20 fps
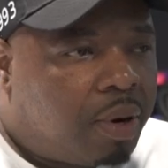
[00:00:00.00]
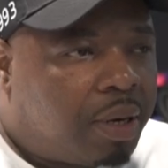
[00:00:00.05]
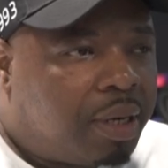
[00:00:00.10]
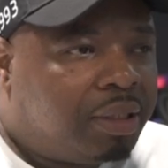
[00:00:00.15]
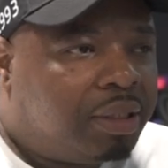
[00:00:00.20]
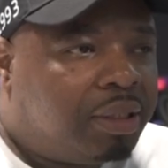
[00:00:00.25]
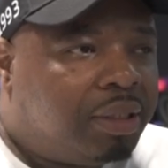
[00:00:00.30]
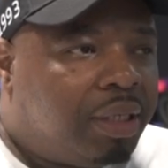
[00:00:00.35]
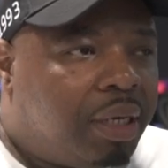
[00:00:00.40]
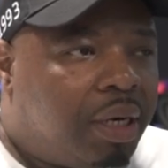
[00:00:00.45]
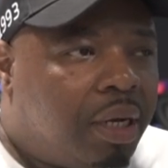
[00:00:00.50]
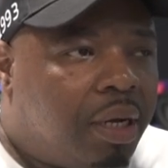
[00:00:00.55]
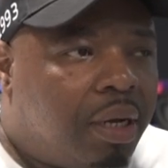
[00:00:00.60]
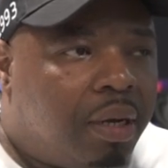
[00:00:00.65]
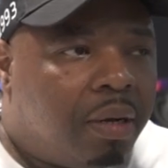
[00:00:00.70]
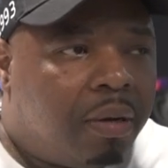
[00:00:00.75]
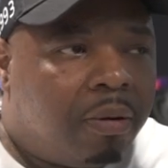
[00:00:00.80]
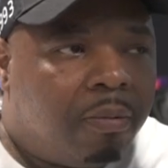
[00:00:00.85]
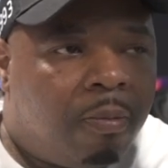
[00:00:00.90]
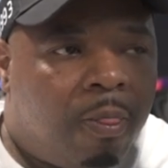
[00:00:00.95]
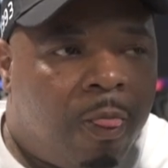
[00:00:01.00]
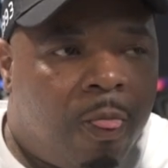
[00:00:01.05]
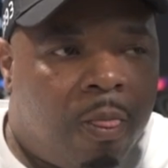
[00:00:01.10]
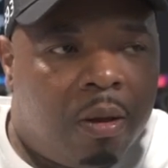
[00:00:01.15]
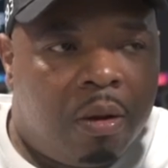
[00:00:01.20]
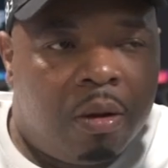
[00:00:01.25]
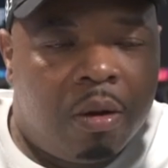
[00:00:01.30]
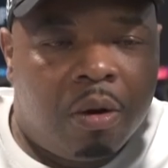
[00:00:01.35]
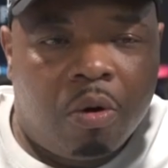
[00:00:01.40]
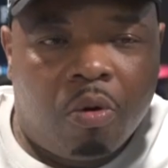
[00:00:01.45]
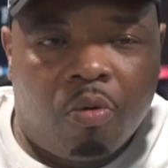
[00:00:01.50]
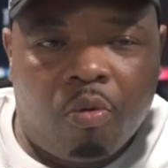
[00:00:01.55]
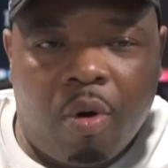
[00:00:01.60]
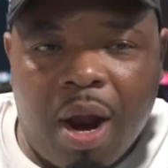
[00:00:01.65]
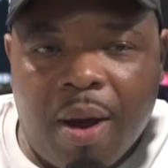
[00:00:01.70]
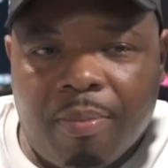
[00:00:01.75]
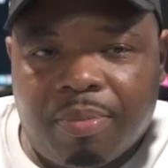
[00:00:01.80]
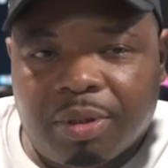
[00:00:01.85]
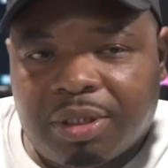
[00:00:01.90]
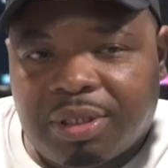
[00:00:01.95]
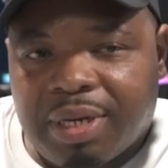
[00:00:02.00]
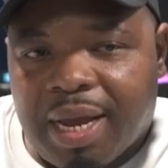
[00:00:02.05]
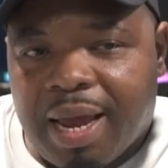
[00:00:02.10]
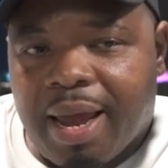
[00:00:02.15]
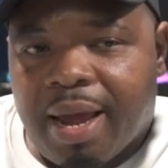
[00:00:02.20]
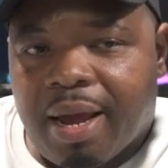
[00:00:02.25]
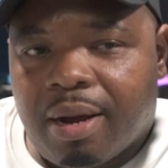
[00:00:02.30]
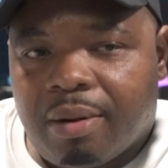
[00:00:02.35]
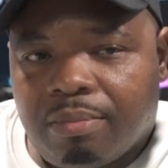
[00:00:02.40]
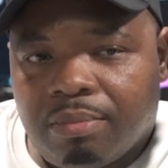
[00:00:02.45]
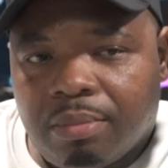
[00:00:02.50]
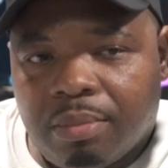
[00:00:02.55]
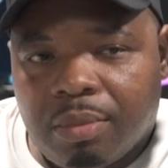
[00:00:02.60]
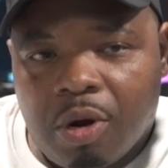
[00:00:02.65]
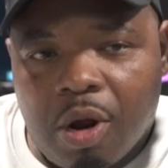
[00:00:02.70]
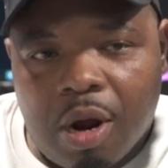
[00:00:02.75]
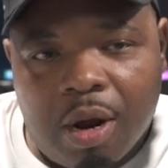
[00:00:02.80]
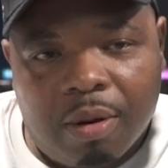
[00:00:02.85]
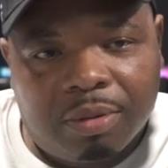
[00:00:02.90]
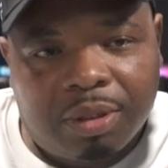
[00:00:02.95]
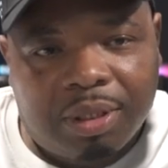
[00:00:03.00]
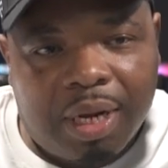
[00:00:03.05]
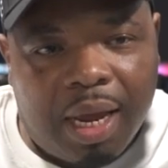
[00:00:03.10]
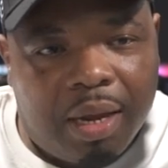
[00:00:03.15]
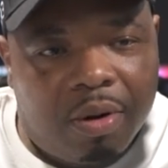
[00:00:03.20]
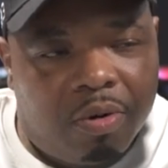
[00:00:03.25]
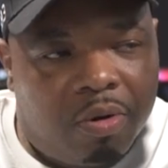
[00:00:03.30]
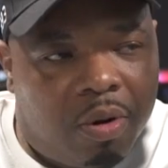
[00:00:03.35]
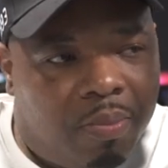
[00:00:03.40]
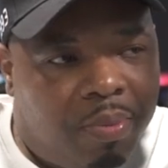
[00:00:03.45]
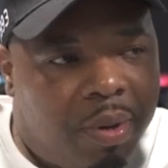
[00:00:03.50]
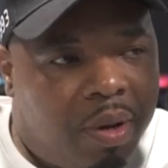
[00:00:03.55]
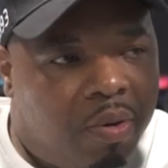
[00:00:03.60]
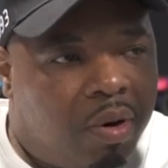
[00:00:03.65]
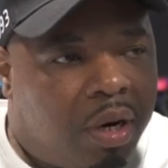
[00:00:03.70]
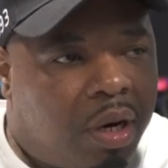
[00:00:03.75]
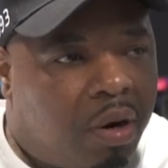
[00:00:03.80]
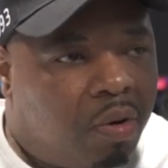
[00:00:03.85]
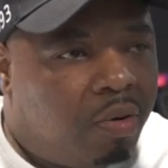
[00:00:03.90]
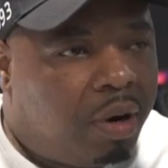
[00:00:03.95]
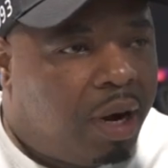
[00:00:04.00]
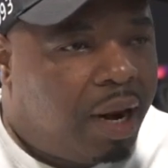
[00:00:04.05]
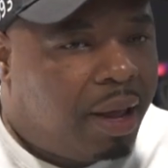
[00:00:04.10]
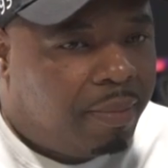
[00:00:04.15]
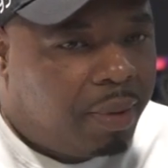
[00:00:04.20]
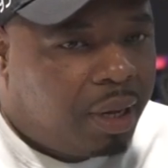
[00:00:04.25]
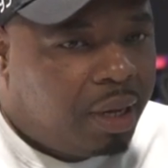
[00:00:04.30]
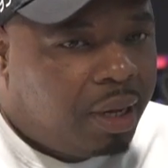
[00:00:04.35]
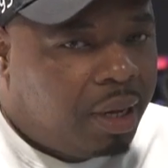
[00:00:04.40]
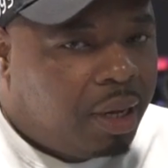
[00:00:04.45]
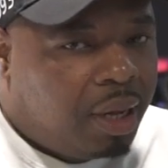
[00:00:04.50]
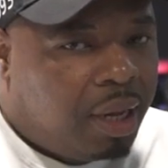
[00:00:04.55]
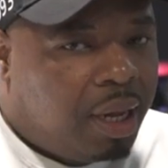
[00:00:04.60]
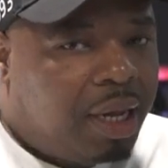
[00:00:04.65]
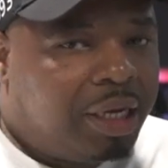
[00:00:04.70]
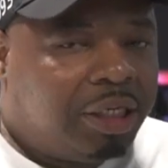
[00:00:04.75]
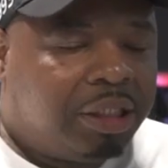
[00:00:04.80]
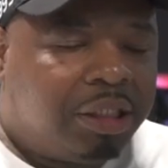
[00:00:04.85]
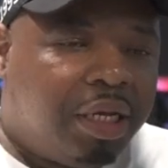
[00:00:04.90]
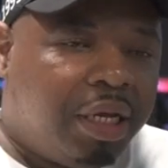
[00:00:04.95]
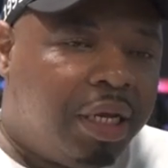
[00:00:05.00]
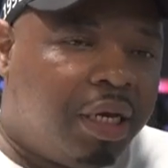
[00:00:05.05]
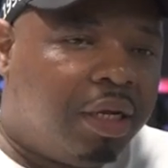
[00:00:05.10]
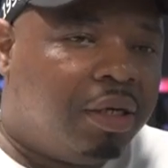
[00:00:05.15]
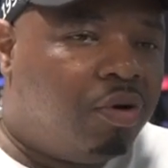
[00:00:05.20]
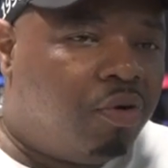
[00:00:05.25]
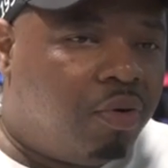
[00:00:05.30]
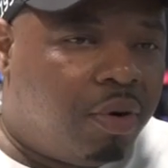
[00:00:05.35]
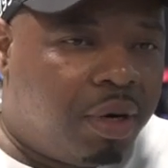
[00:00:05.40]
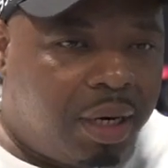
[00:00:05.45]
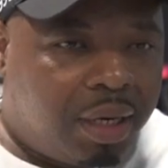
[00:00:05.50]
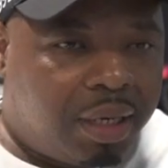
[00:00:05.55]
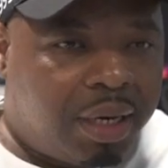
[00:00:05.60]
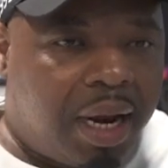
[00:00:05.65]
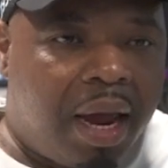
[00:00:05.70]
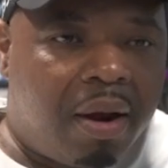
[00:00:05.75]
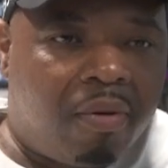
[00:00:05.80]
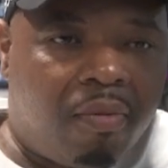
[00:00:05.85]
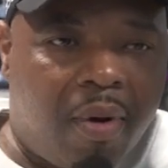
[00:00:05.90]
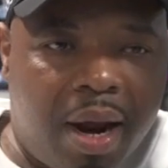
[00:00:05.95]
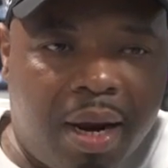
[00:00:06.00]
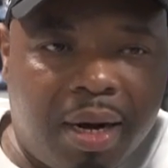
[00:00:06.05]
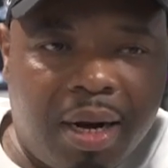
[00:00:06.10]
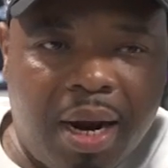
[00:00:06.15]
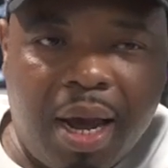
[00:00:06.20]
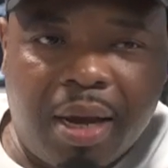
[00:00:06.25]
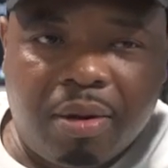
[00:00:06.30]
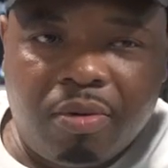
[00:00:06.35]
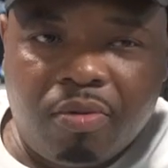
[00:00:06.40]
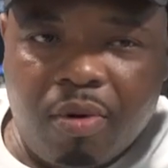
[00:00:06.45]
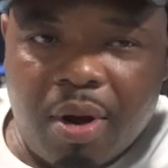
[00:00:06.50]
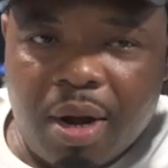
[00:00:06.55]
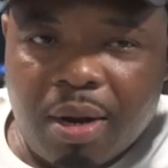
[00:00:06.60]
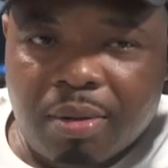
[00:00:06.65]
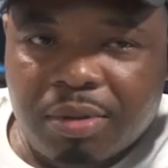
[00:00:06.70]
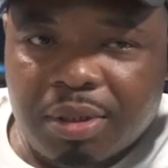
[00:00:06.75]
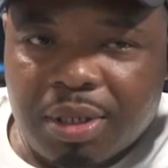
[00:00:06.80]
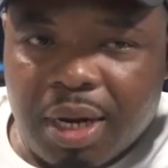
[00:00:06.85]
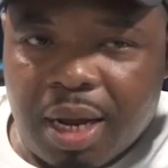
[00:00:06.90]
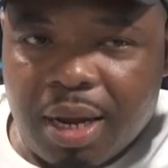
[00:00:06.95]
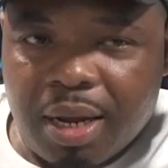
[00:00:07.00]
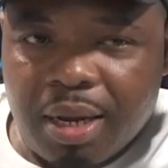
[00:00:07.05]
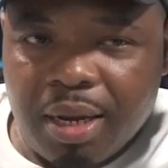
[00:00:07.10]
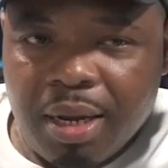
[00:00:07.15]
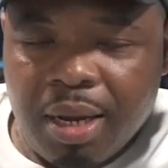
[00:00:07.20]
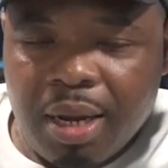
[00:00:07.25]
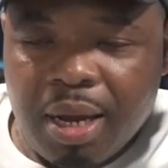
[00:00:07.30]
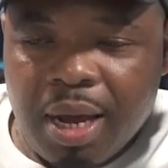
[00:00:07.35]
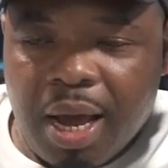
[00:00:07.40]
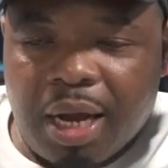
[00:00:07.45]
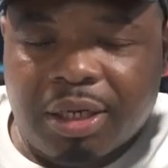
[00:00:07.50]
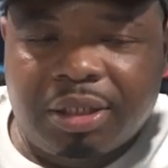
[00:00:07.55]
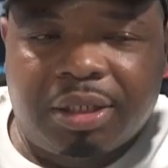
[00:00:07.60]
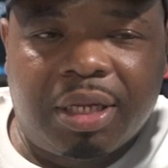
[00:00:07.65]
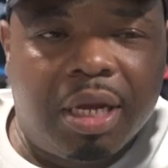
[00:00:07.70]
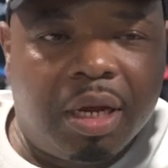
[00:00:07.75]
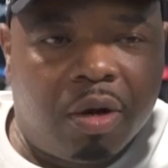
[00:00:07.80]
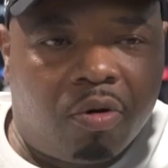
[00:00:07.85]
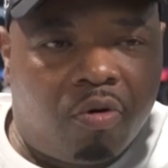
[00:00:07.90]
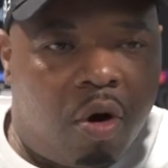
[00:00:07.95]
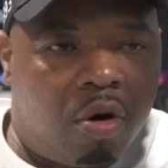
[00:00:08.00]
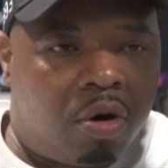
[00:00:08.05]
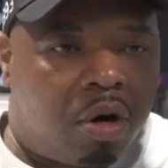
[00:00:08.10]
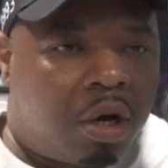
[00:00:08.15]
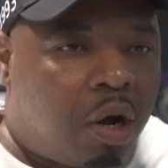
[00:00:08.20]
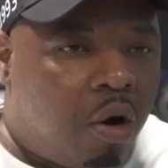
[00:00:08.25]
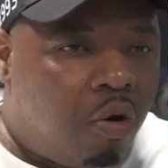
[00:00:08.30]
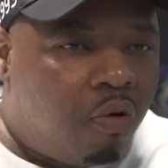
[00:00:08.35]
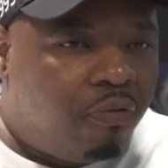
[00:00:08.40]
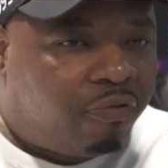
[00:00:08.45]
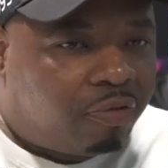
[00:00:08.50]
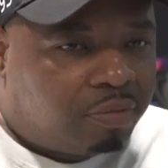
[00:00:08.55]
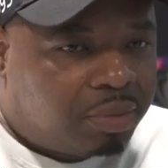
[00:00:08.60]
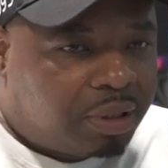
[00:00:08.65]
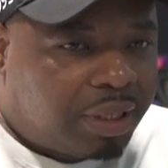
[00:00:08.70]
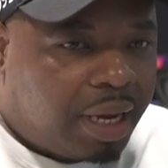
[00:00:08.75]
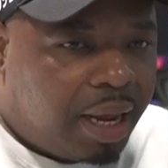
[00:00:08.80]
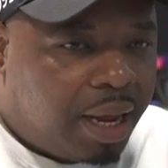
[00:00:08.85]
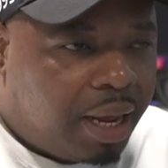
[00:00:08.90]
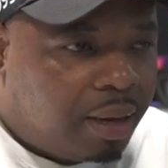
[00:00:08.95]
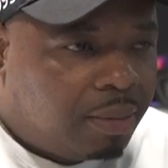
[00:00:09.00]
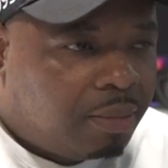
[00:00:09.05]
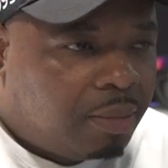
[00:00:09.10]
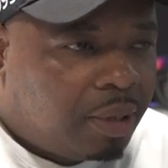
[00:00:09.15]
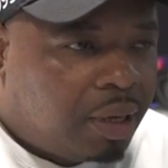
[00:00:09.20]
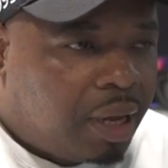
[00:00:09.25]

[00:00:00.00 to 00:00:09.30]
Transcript: Would consider rapper Sam. You know what I'm saying? You to be with no limit and still doing the thing right now. You know what I'm saying? I stayed across the coast from Sam.